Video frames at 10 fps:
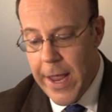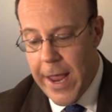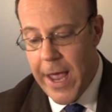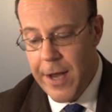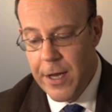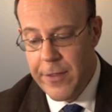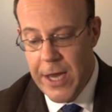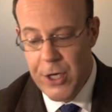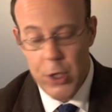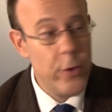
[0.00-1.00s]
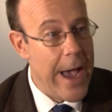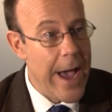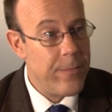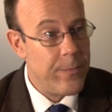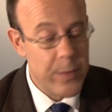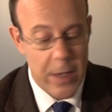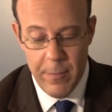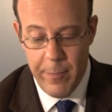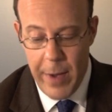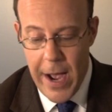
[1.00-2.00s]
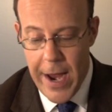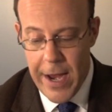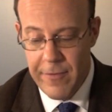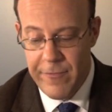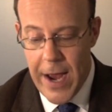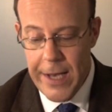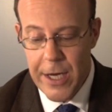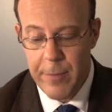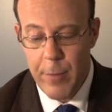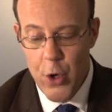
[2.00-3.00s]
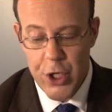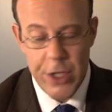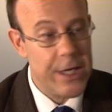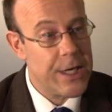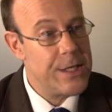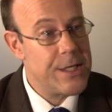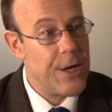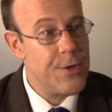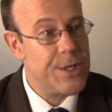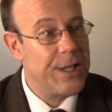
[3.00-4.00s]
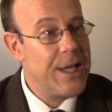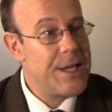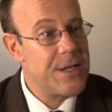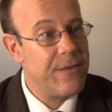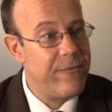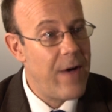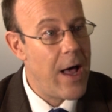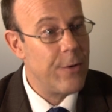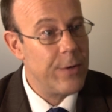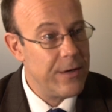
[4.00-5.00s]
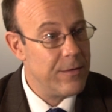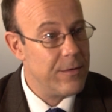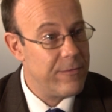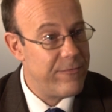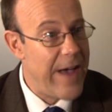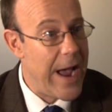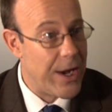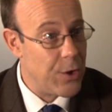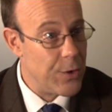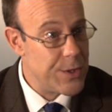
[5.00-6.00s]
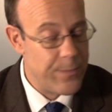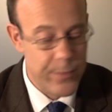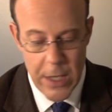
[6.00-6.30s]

And they do that by filing a motion that considers a list of following factors.